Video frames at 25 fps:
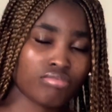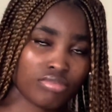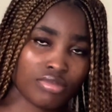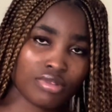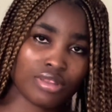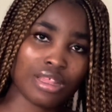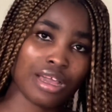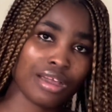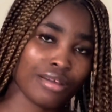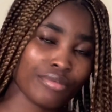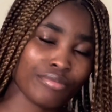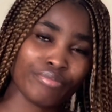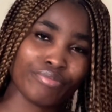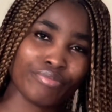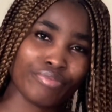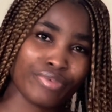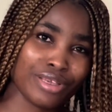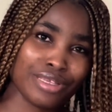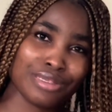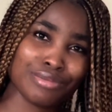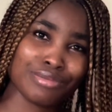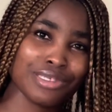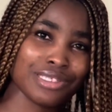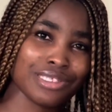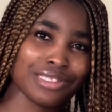That
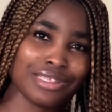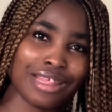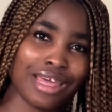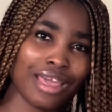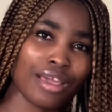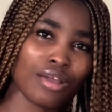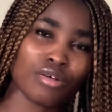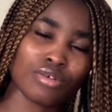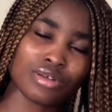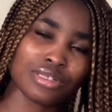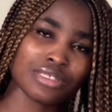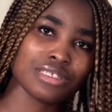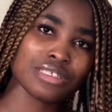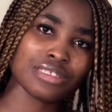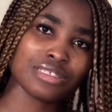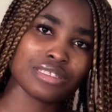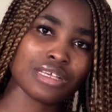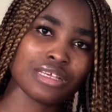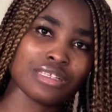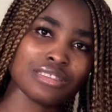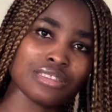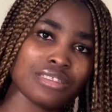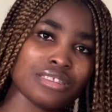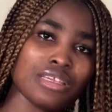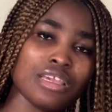brings me to like
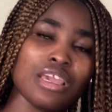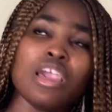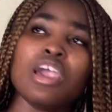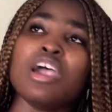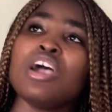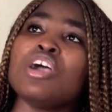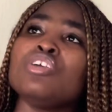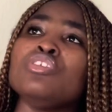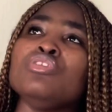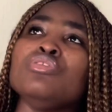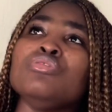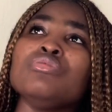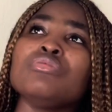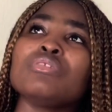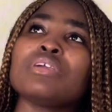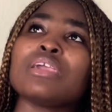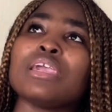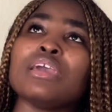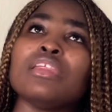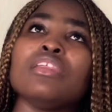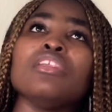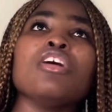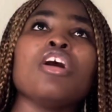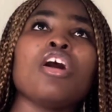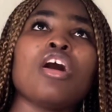consistency. You
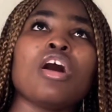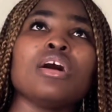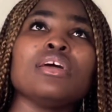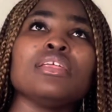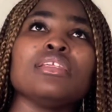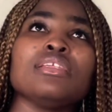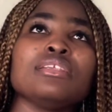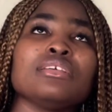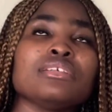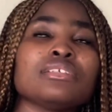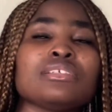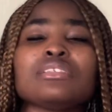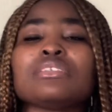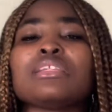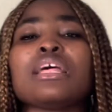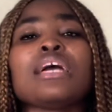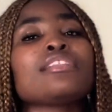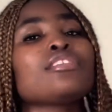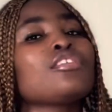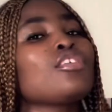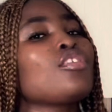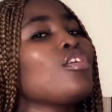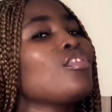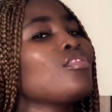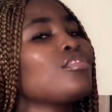cannot, this is like
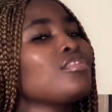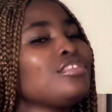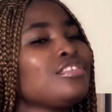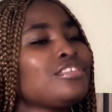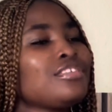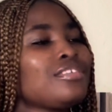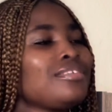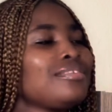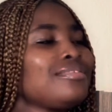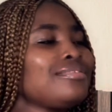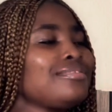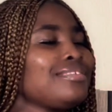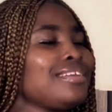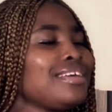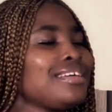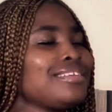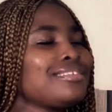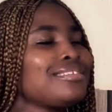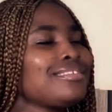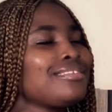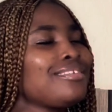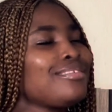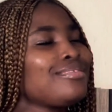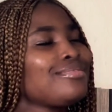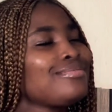the conclusion, let's
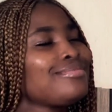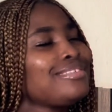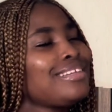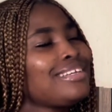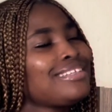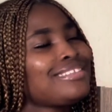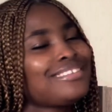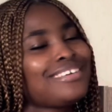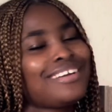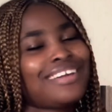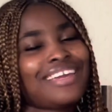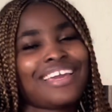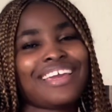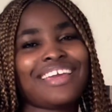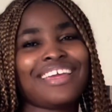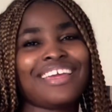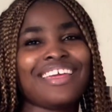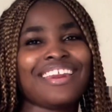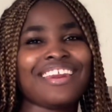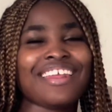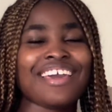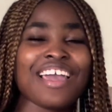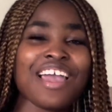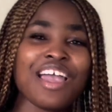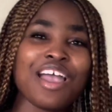not get
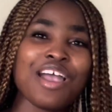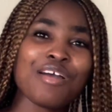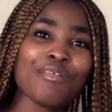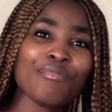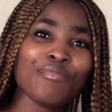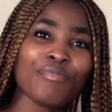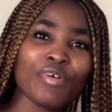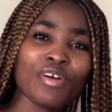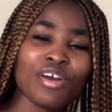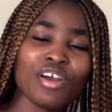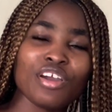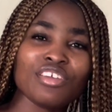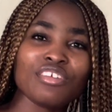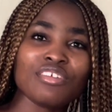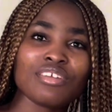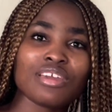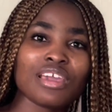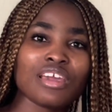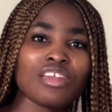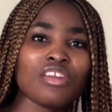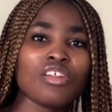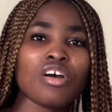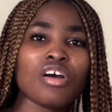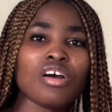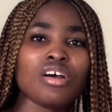in, but you
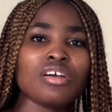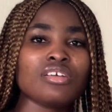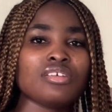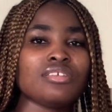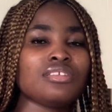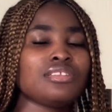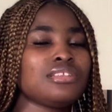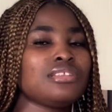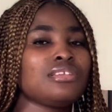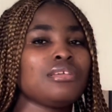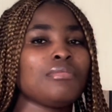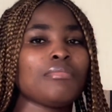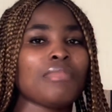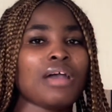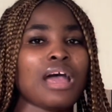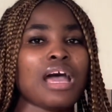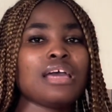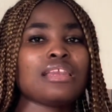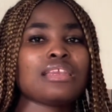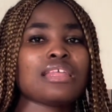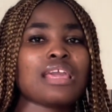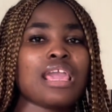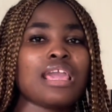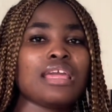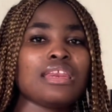cannot
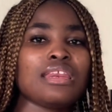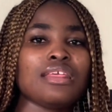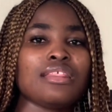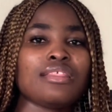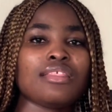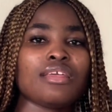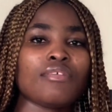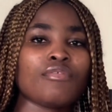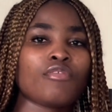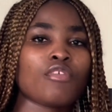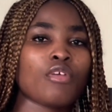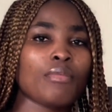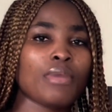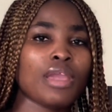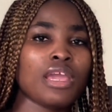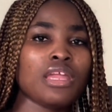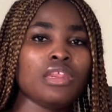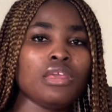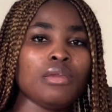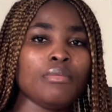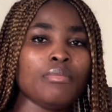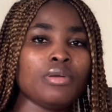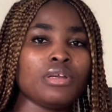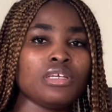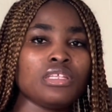demand anything from
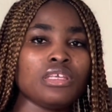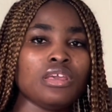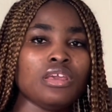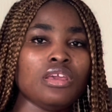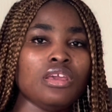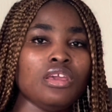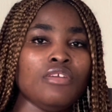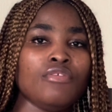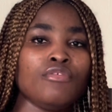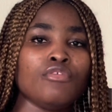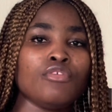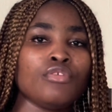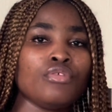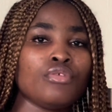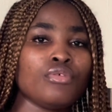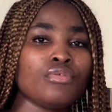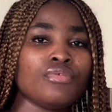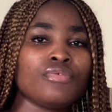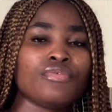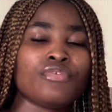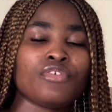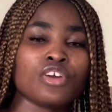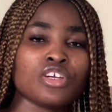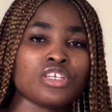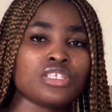anybody if you don't
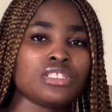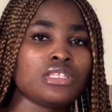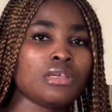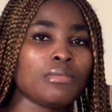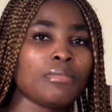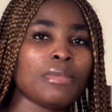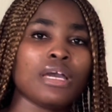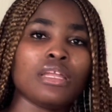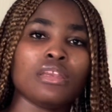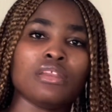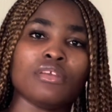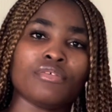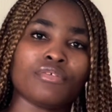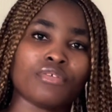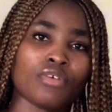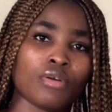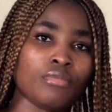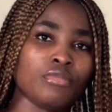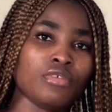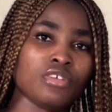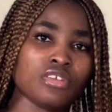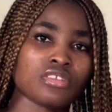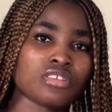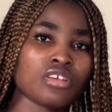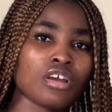first demand it from
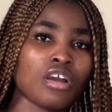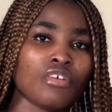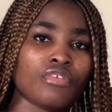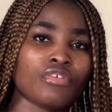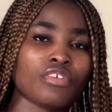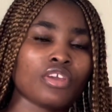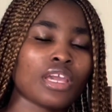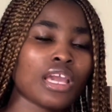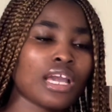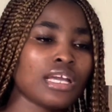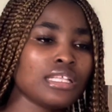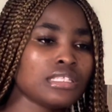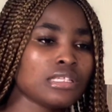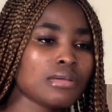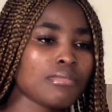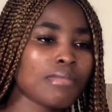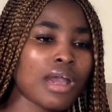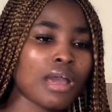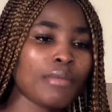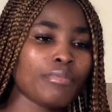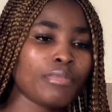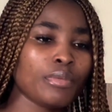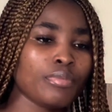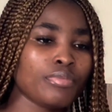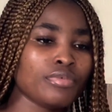yourself. You can't
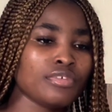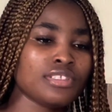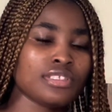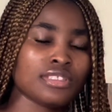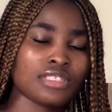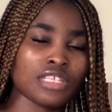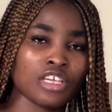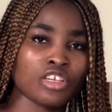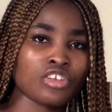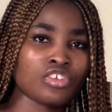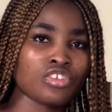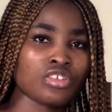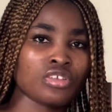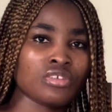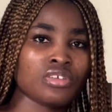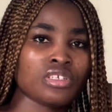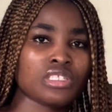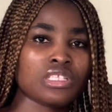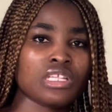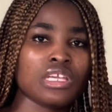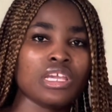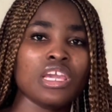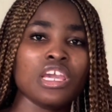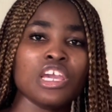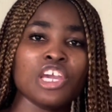demand people to take you
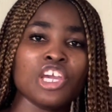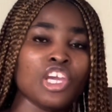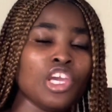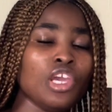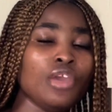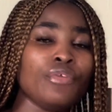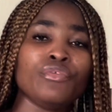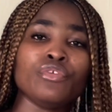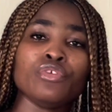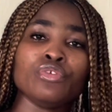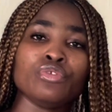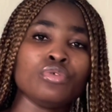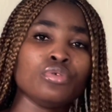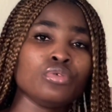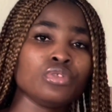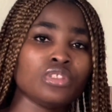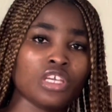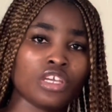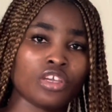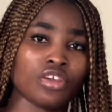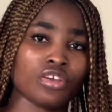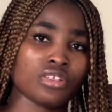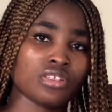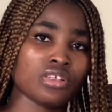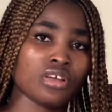seriously if you don't
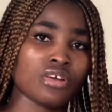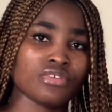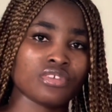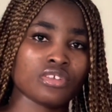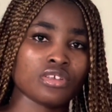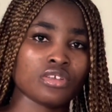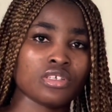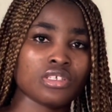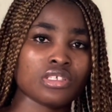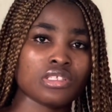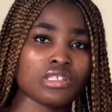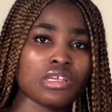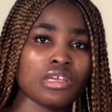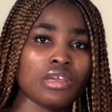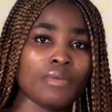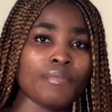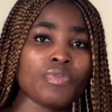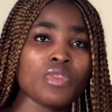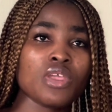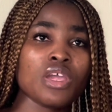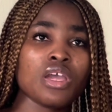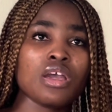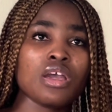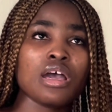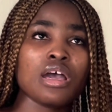take yourself seriously.
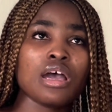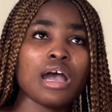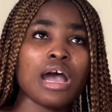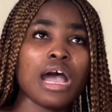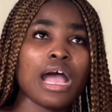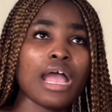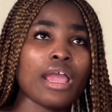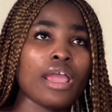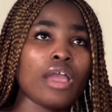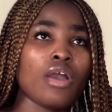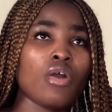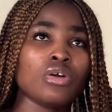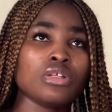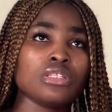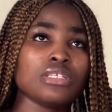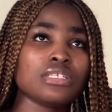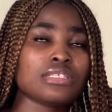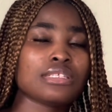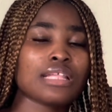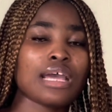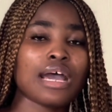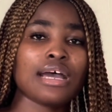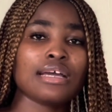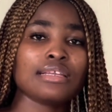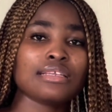I
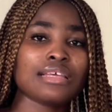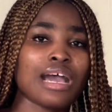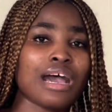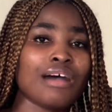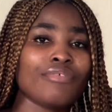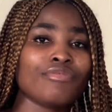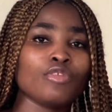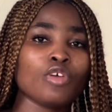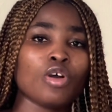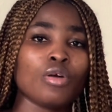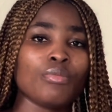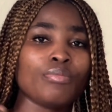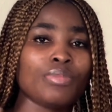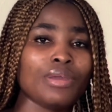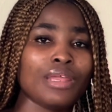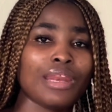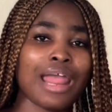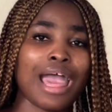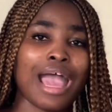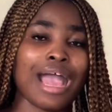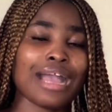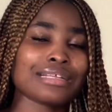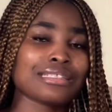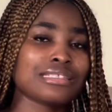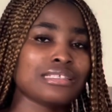understand I've not been
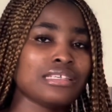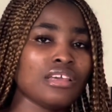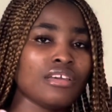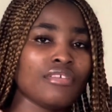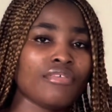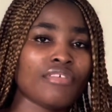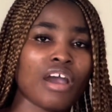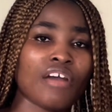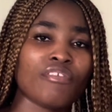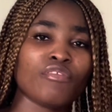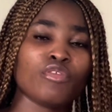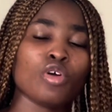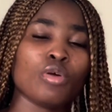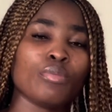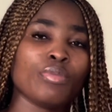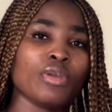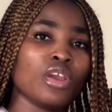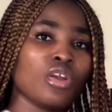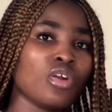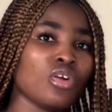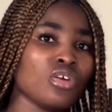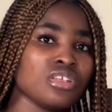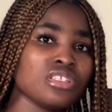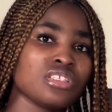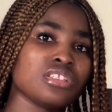active, I've not been
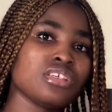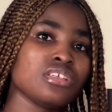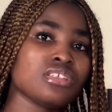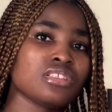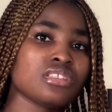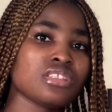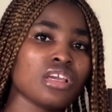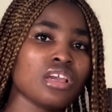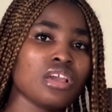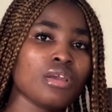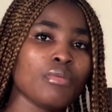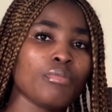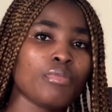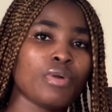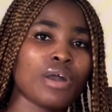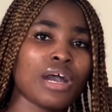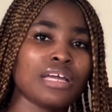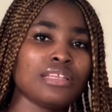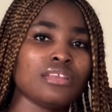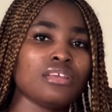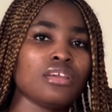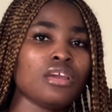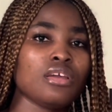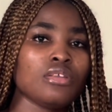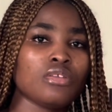consistent, but at
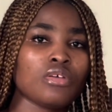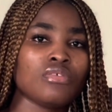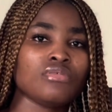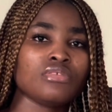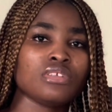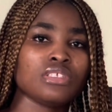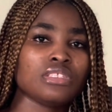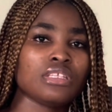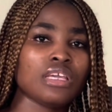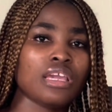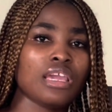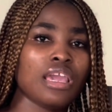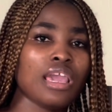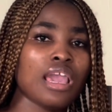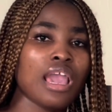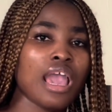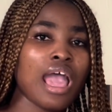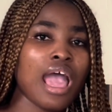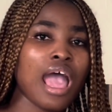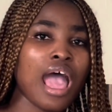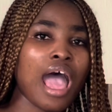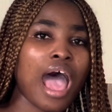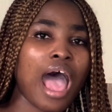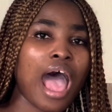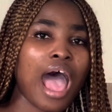the end of the day,
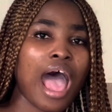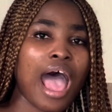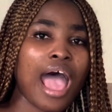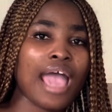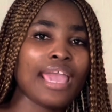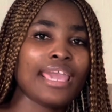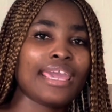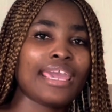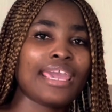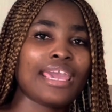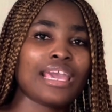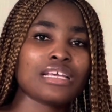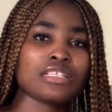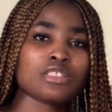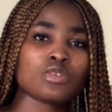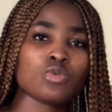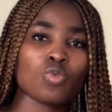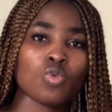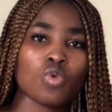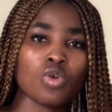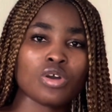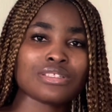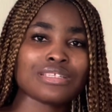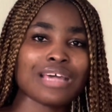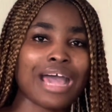I get
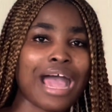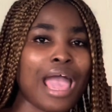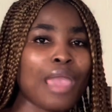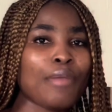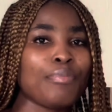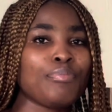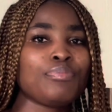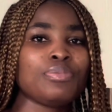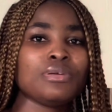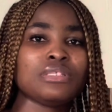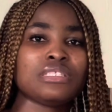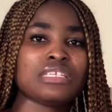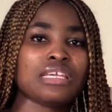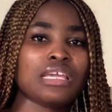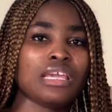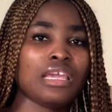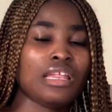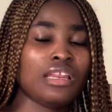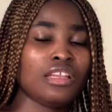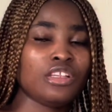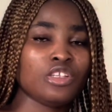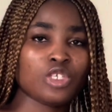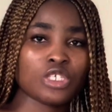what I put in.